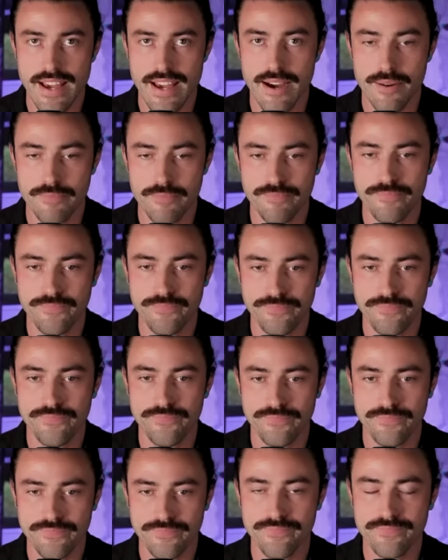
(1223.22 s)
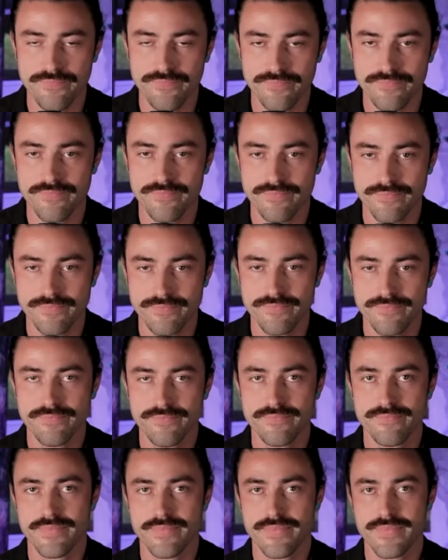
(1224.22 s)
Yeah. know if that's accurate or